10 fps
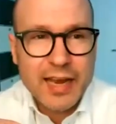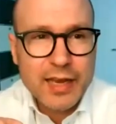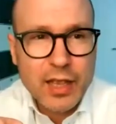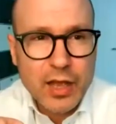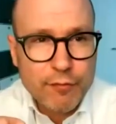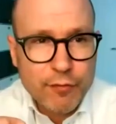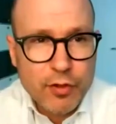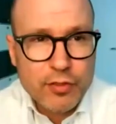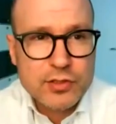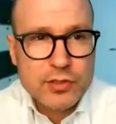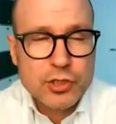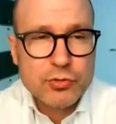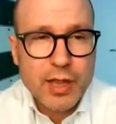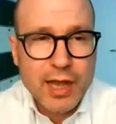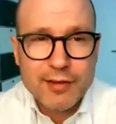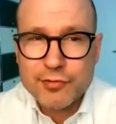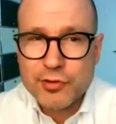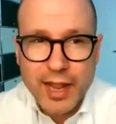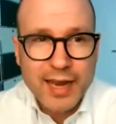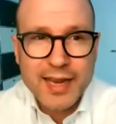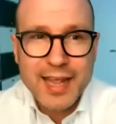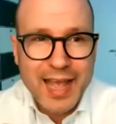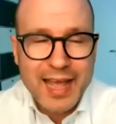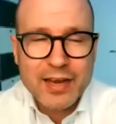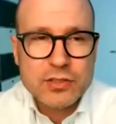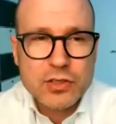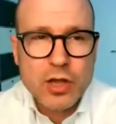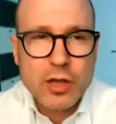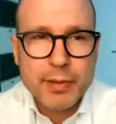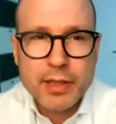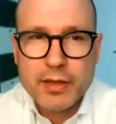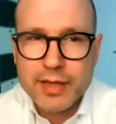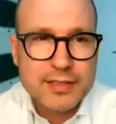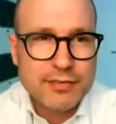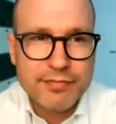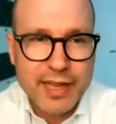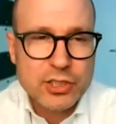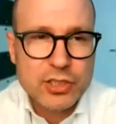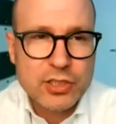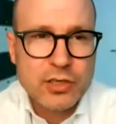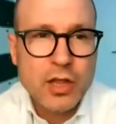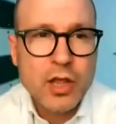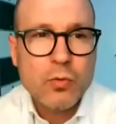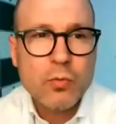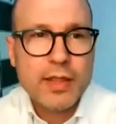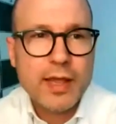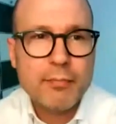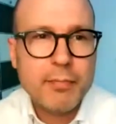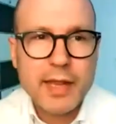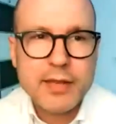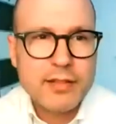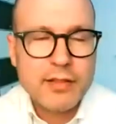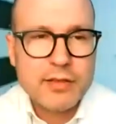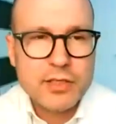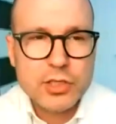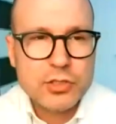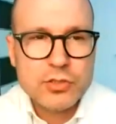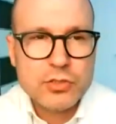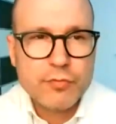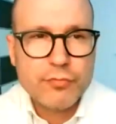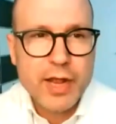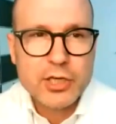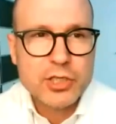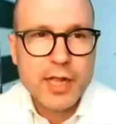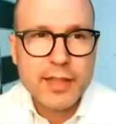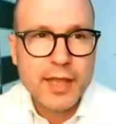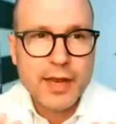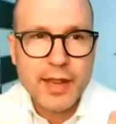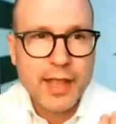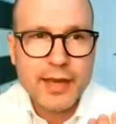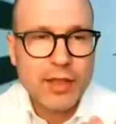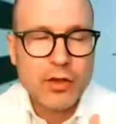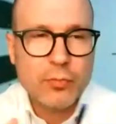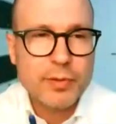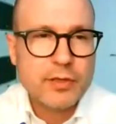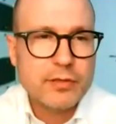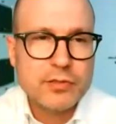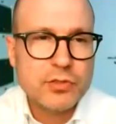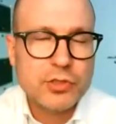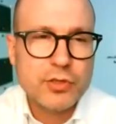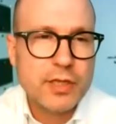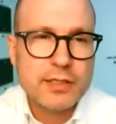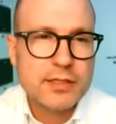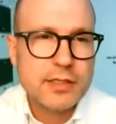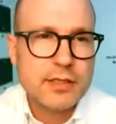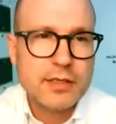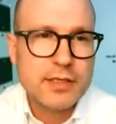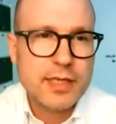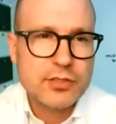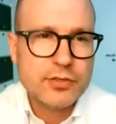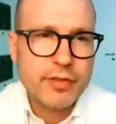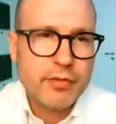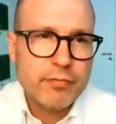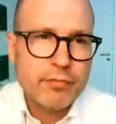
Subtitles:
any further surgery after any endoscopic intervention will then make the tissue so fragile that any open surgery is a catastrophe.